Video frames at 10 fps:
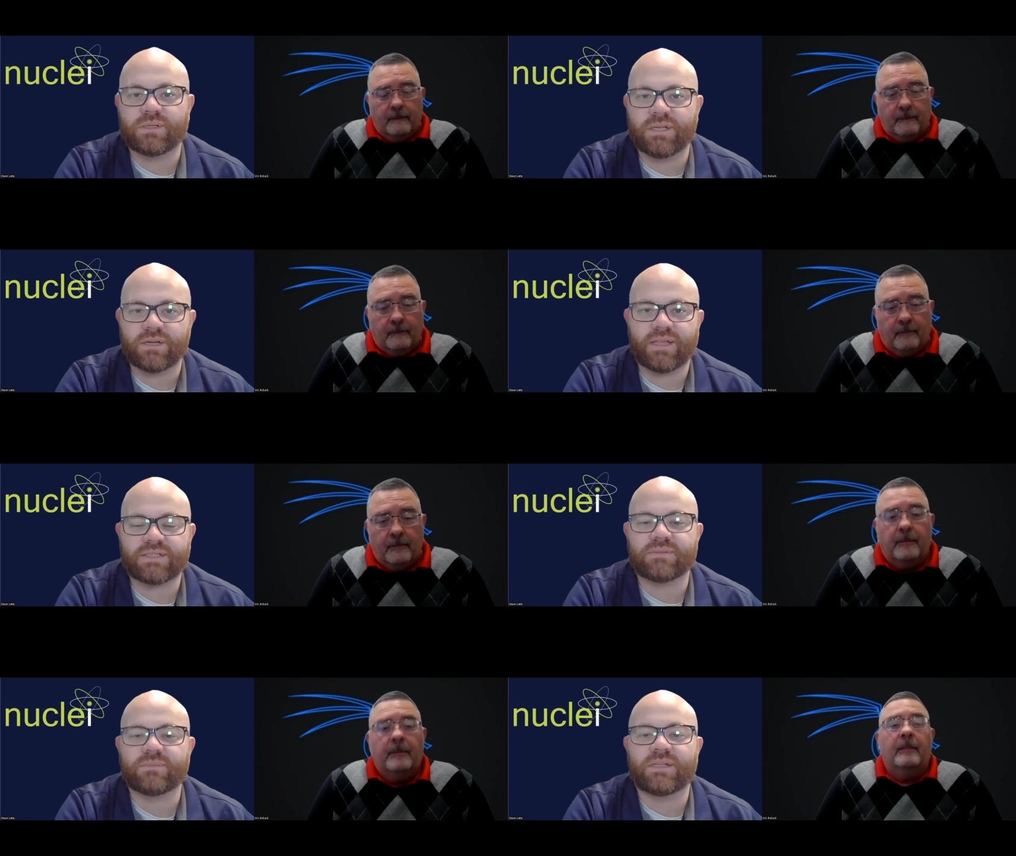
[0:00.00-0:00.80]
Speaker 1: one. You know,
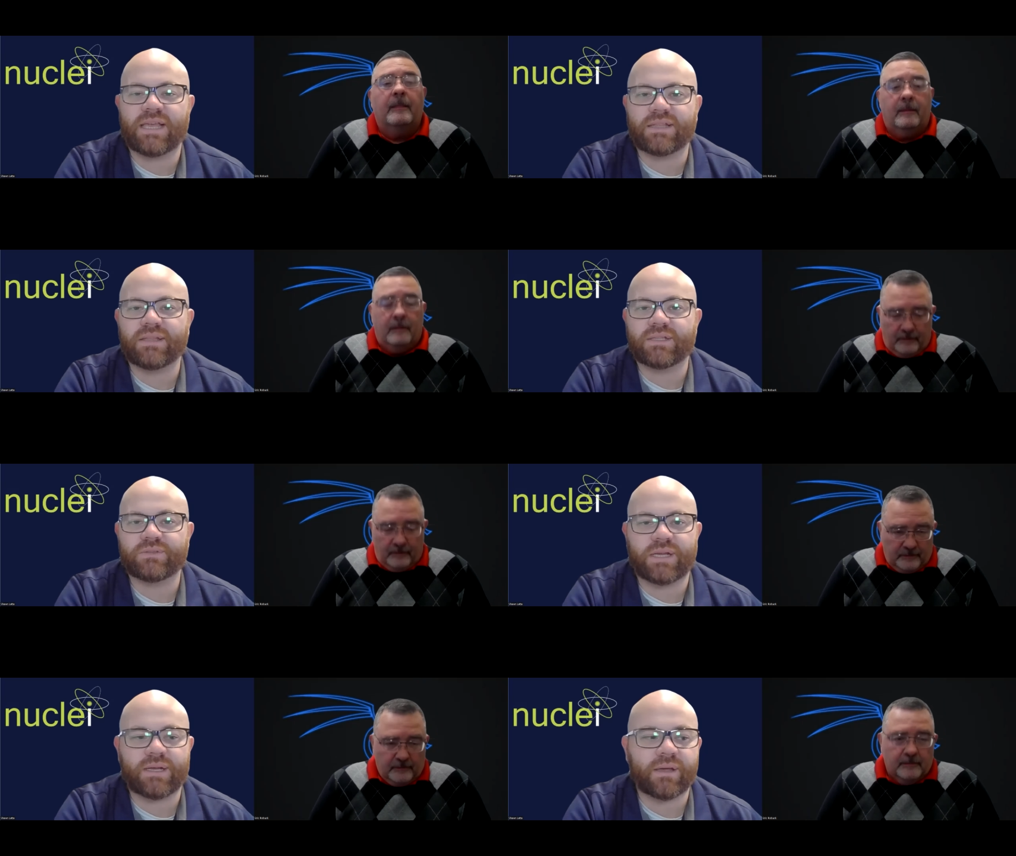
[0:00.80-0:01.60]
that's the one in the headlines
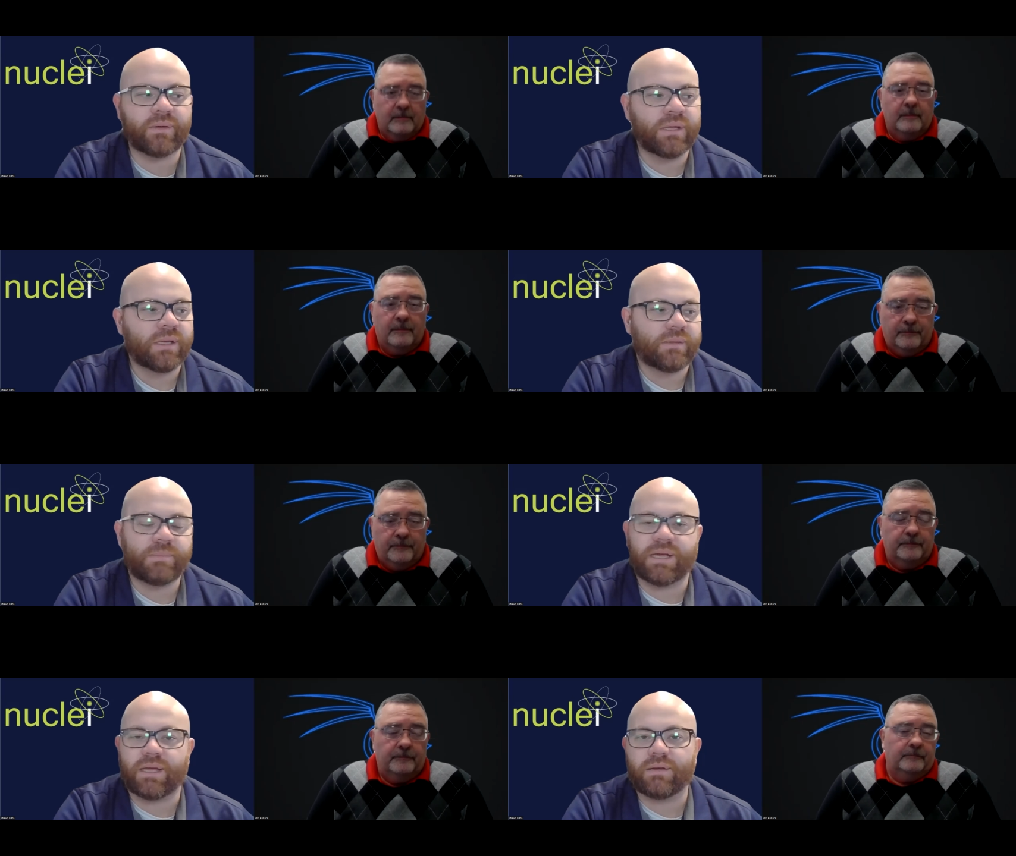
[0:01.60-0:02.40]
right now.
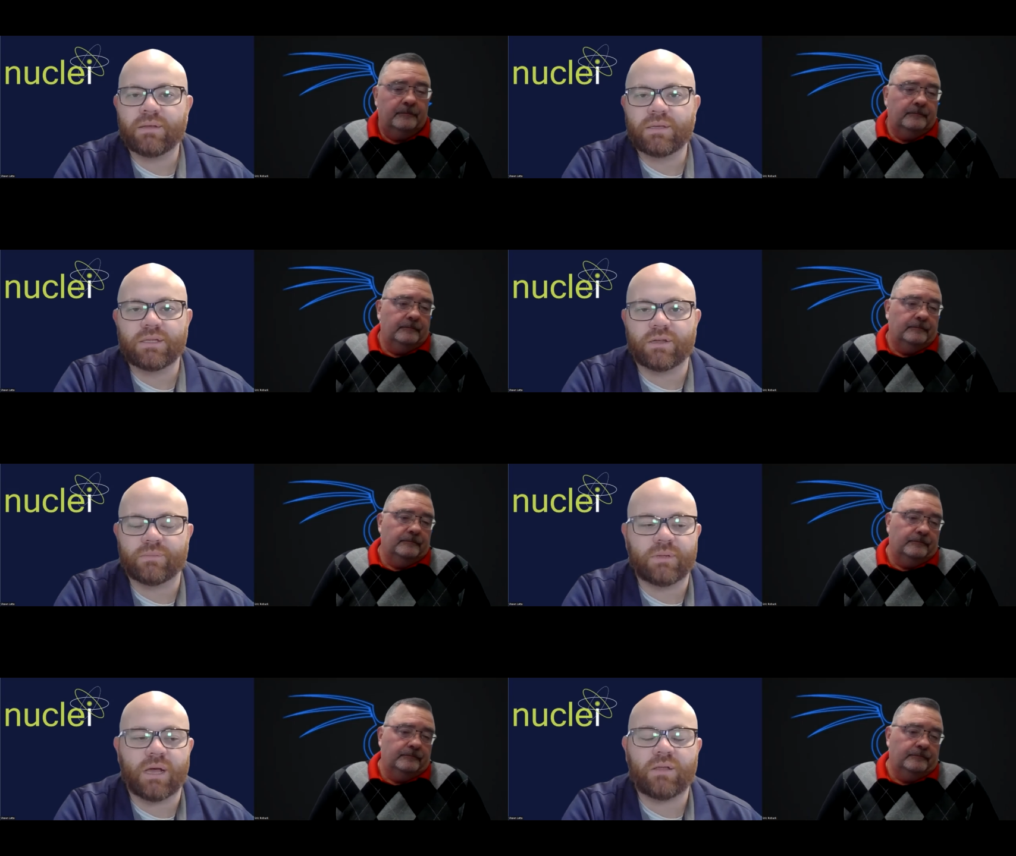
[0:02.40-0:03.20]
But you
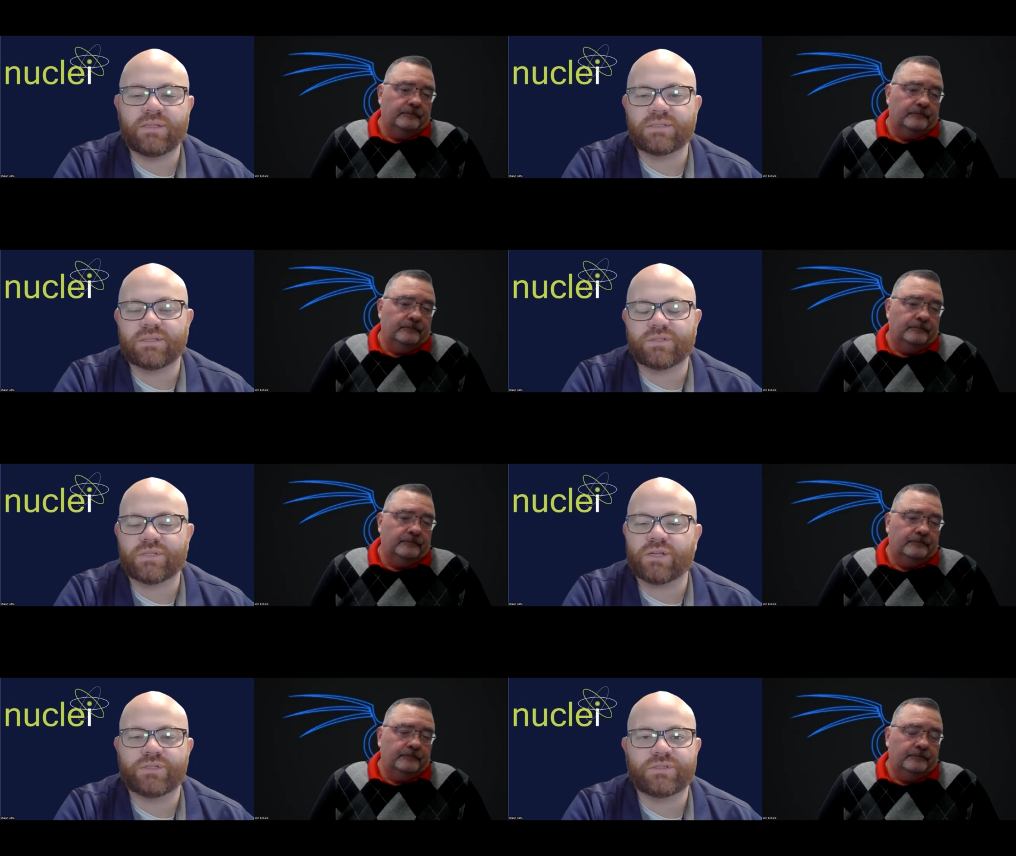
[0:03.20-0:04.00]
know, all these there's
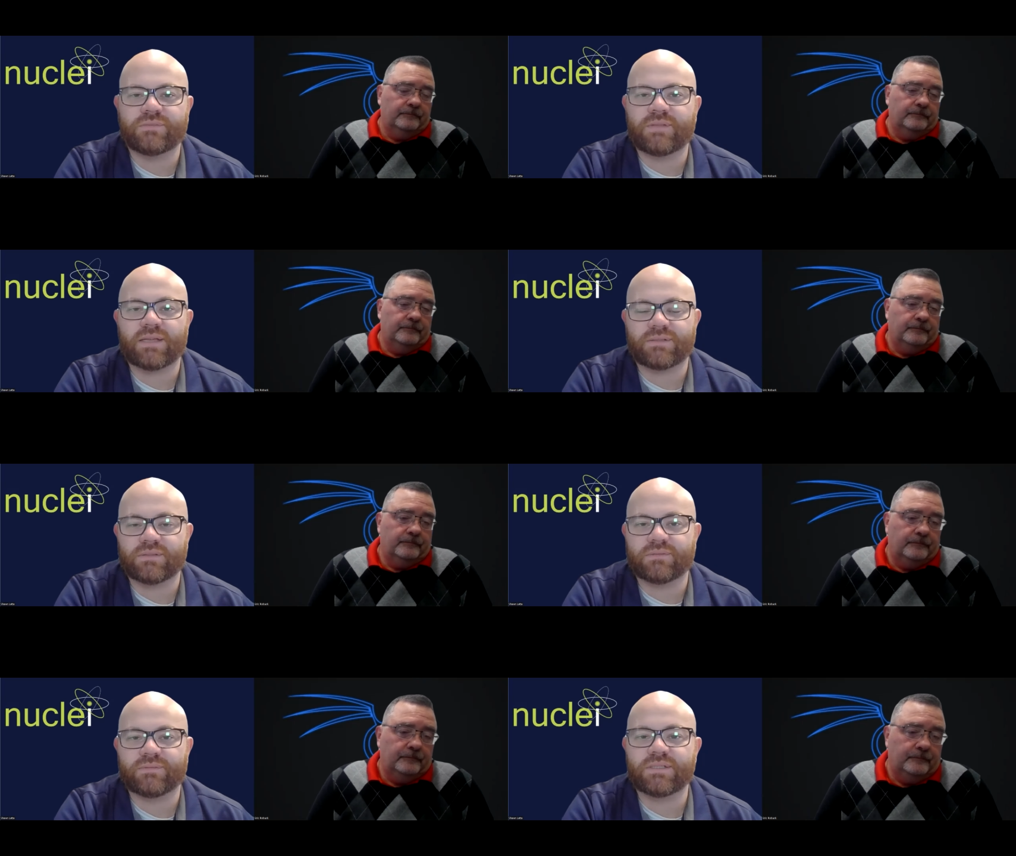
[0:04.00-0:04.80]
hundreds of
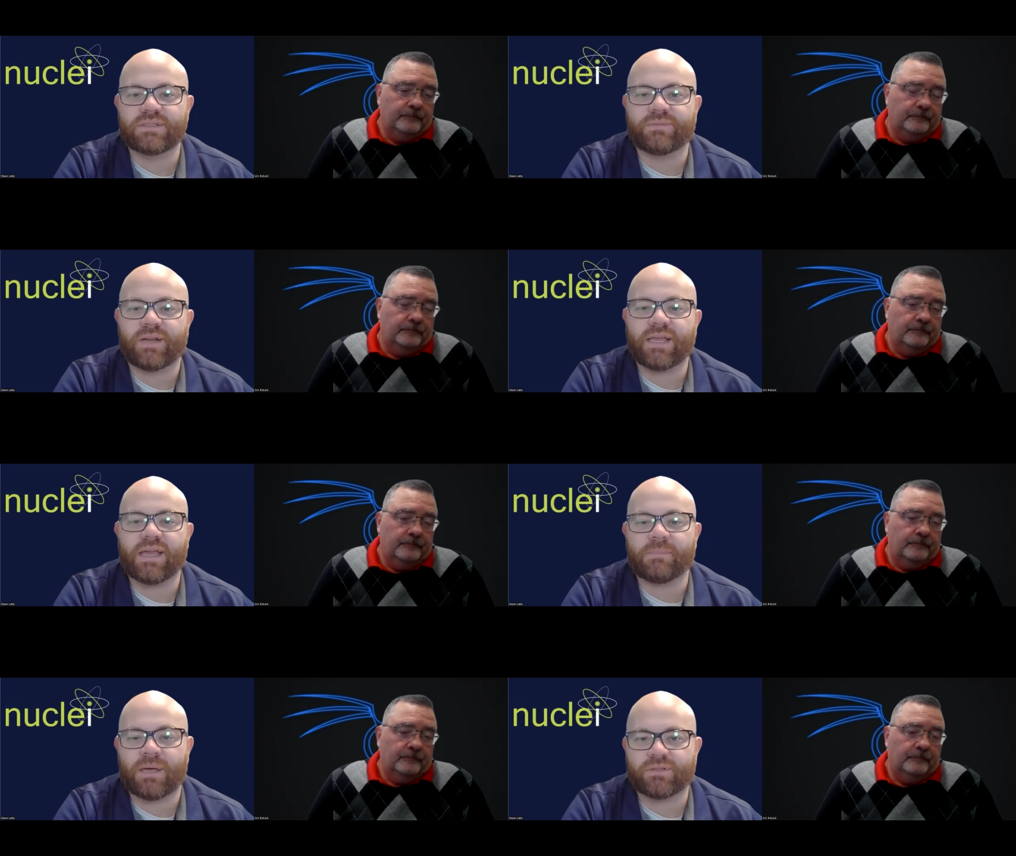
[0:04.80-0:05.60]
thousands of these different
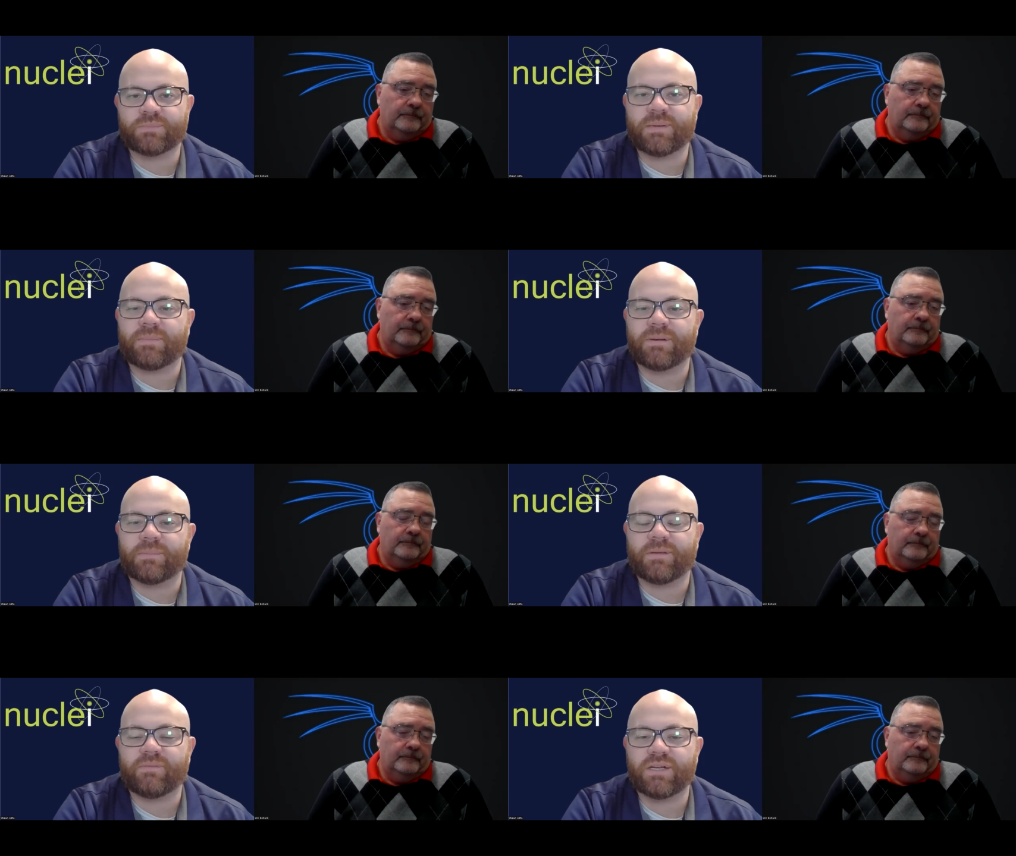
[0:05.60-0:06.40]
AI models popping
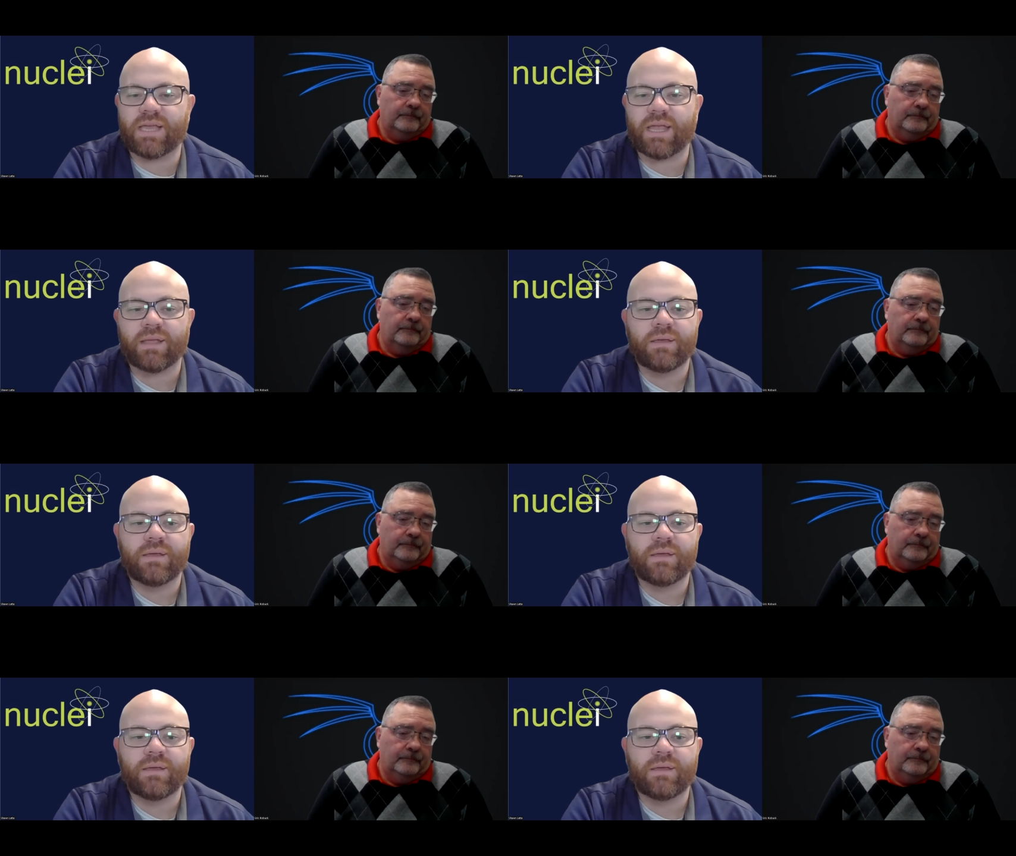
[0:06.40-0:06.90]
up every day.